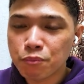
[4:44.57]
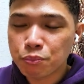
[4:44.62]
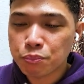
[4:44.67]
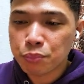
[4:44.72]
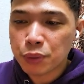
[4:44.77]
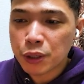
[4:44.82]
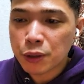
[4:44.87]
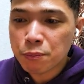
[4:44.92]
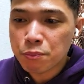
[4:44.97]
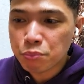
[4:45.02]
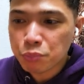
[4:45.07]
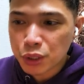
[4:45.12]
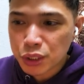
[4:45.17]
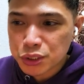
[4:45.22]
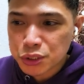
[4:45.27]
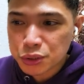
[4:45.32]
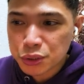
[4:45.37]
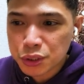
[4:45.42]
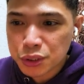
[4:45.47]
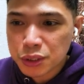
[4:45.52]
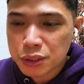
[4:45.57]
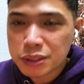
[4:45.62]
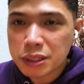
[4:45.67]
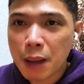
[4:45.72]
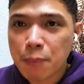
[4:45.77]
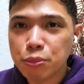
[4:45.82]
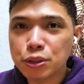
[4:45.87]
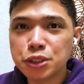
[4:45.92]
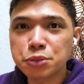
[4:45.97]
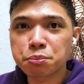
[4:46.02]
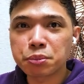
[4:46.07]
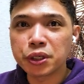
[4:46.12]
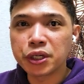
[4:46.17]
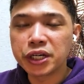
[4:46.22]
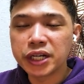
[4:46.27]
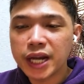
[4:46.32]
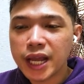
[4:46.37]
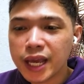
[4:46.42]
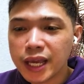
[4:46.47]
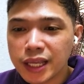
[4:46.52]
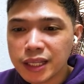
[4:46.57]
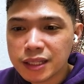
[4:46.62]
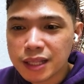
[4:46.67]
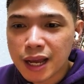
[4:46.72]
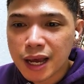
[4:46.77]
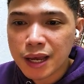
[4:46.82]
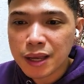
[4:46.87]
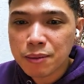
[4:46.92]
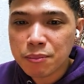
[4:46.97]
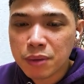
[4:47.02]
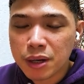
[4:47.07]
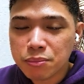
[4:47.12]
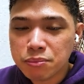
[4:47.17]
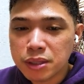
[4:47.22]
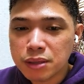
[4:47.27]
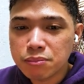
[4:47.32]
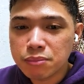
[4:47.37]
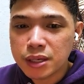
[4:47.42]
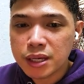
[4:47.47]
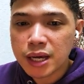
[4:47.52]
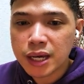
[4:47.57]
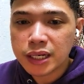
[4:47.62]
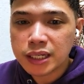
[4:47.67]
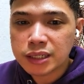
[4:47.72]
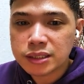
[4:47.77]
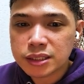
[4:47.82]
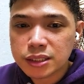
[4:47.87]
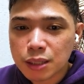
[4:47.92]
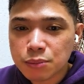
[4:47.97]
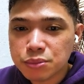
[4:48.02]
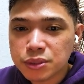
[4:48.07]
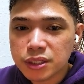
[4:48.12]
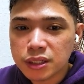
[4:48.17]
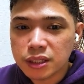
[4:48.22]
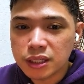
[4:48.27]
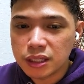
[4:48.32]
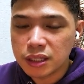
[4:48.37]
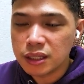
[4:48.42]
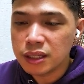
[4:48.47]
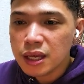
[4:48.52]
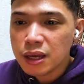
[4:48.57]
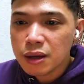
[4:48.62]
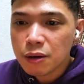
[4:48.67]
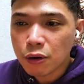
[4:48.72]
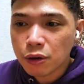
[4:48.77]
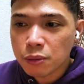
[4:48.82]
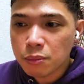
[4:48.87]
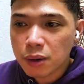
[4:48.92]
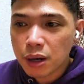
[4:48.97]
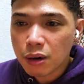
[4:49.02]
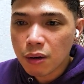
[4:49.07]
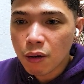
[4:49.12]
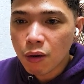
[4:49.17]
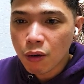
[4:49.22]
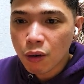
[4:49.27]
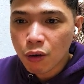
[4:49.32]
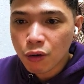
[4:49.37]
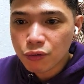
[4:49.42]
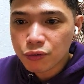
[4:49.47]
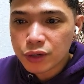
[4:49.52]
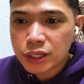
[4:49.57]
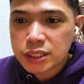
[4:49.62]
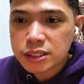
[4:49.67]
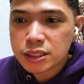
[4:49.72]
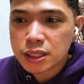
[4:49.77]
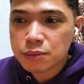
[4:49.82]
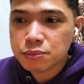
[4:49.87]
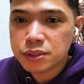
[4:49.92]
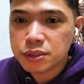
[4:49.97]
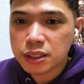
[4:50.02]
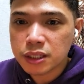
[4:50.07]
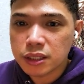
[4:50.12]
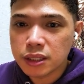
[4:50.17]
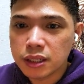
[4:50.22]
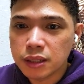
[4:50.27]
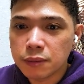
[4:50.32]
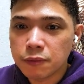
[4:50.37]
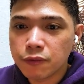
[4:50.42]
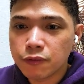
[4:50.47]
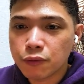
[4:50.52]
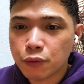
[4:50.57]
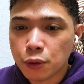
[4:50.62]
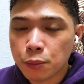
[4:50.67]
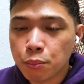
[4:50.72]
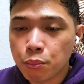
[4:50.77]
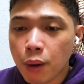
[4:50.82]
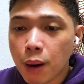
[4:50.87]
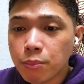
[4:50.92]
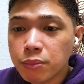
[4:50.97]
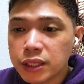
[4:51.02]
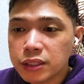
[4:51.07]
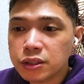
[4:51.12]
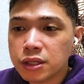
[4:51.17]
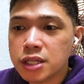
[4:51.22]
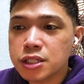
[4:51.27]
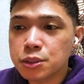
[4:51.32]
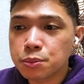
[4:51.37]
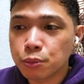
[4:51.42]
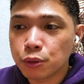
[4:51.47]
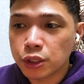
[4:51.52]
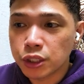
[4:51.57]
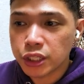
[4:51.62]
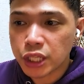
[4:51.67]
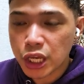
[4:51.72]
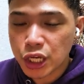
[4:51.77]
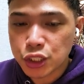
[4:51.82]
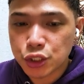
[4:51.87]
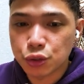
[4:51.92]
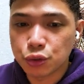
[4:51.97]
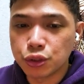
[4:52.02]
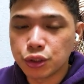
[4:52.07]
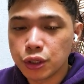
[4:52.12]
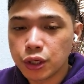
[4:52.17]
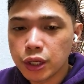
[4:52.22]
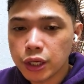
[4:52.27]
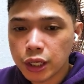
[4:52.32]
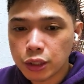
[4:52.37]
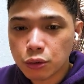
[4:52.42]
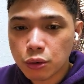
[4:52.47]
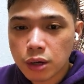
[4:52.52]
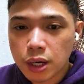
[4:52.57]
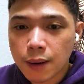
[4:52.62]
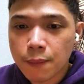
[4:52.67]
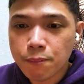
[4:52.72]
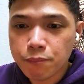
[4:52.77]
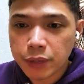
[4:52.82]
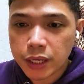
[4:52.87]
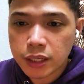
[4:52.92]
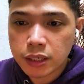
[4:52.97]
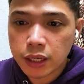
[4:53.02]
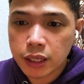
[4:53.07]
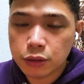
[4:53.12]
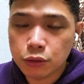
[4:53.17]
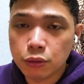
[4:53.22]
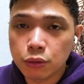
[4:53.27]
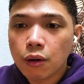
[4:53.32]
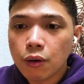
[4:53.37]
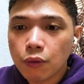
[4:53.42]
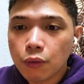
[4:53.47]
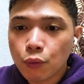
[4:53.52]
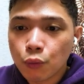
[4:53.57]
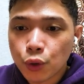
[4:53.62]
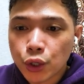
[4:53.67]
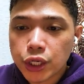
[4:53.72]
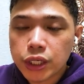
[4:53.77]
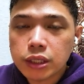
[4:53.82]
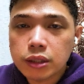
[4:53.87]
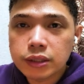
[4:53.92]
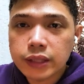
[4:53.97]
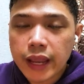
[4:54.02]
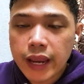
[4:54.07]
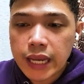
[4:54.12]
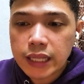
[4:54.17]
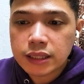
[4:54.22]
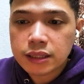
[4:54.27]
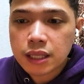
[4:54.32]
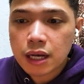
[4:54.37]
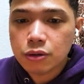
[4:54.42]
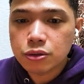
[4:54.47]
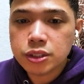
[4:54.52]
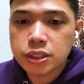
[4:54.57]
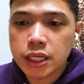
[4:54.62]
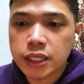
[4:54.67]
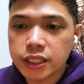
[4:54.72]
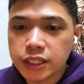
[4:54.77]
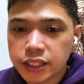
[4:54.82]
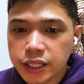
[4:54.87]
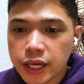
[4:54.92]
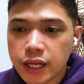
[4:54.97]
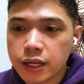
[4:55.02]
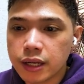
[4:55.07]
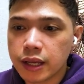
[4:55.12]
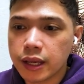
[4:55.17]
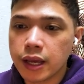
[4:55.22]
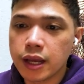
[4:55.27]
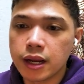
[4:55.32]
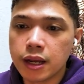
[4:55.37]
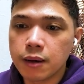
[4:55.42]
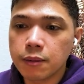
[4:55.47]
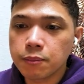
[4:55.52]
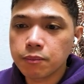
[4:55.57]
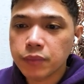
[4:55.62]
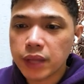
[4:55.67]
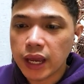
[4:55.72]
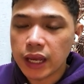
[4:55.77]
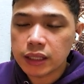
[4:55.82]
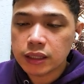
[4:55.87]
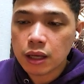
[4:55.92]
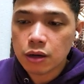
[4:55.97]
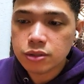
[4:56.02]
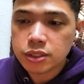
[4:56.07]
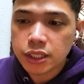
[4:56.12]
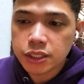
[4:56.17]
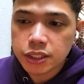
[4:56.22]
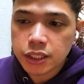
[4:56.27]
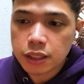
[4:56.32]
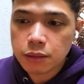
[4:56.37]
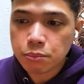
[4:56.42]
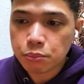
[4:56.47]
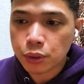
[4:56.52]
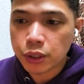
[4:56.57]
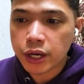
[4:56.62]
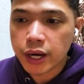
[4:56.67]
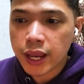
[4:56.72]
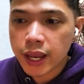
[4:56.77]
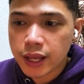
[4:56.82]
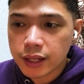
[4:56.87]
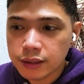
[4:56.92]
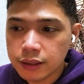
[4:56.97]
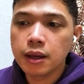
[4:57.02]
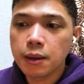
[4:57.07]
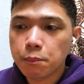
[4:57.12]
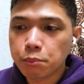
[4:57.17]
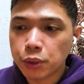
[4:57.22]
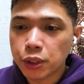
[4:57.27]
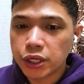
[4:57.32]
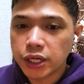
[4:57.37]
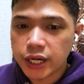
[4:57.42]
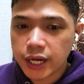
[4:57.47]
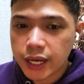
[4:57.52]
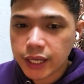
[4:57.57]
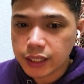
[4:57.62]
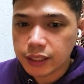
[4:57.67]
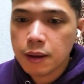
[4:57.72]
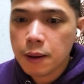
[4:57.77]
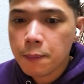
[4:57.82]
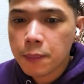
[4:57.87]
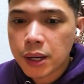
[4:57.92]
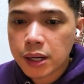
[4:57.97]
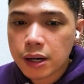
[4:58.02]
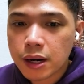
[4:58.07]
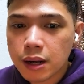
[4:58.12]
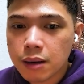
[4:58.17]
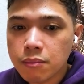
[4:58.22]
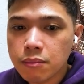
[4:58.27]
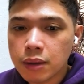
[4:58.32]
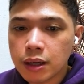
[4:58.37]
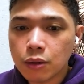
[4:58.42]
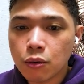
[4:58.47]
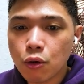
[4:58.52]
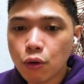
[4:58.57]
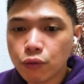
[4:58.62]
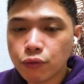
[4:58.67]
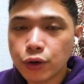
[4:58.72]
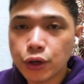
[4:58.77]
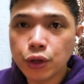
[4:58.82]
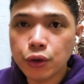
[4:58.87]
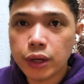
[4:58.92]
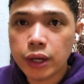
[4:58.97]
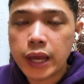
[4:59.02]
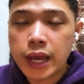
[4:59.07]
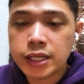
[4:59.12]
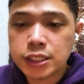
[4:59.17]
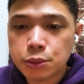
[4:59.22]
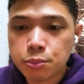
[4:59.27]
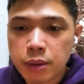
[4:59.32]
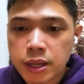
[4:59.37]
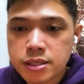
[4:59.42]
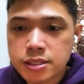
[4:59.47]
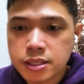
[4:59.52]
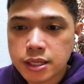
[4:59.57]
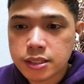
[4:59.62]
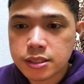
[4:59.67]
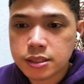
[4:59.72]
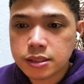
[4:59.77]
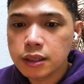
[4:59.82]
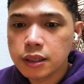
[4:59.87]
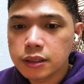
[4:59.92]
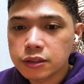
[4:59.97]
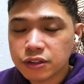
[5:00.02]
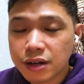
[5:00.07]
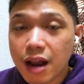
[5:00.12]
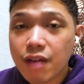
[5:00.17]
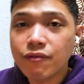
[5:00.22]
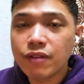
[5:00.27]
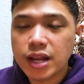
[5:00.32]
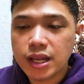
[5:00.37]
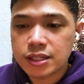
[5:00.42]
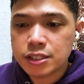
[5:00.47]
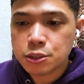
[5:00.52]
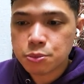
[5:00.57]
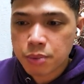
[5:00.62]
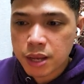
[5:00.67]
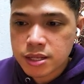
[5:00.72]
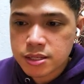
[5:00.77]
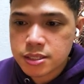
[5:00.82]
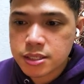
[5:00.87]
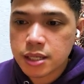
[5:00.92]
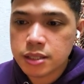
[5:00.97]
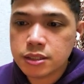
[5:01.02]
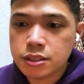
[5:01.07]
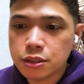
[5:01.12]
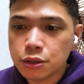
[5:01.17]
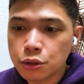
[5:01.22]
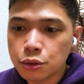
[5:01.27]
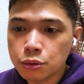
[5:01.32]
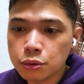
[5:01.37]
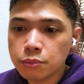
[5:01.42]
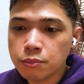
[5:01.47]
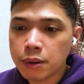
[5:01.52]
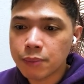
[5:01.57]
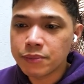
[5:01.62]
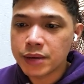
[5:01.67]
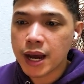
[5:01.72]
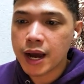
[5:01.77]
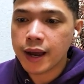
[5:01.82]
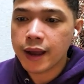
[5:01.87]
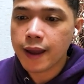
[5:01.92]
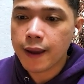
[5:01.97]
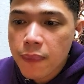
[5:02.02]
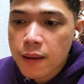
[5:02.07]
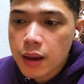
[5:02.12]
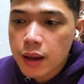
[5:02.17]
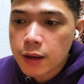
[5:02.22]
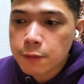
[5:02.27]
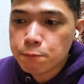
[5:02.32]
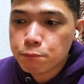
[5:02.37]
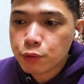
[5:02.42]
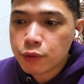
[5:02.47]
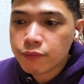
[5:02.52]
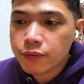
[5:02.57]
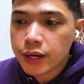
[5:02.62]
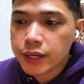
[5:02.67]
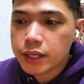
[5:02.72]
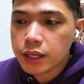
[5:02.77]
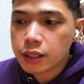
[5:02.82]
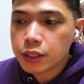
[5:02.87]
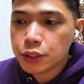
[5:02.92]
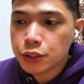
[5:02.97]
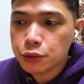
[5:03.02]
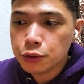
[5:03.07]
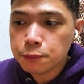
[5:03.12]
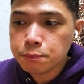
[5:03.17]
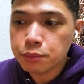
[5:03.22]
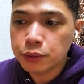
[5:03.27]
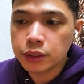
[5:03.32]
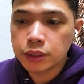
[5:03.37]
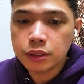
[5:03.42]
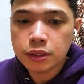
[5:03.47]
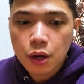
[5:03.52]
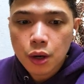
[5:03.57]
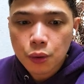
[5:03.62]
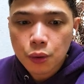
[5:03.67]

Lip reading: per person tapos per night ay magbibigay ng subsidy or mag-o-offer ng subsidy for public transportation. Itong campaign na ito worth 8,000 yen. Ayan ha, 8,000 yen per head per night para lang ma-cover yung expenses, travel expenses nung babiyahe. And provide a coupon